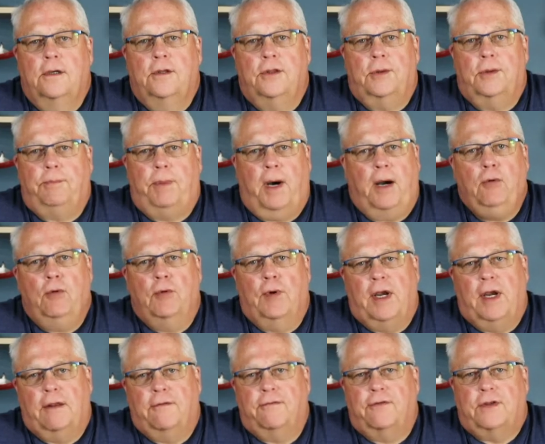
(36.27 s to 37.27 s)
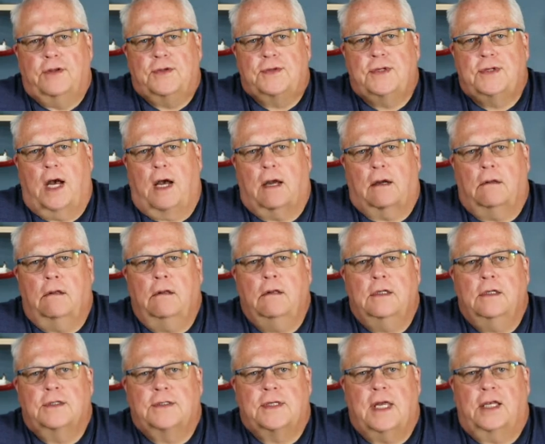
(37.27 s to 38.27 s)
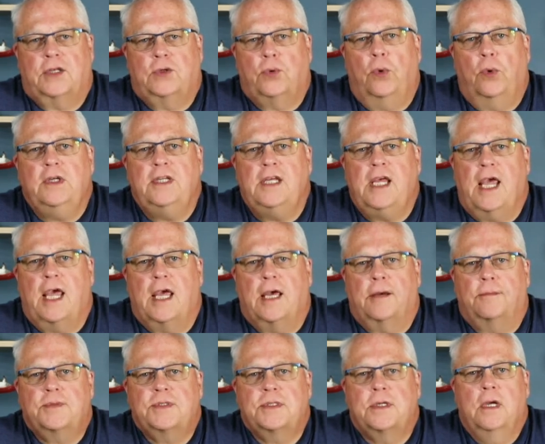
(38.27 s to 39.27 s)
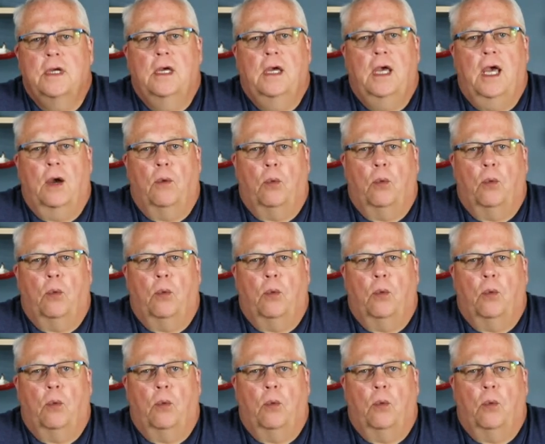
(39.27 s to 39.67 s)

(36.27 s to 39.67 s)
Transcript: The power rating for this toggle is at 20 amps at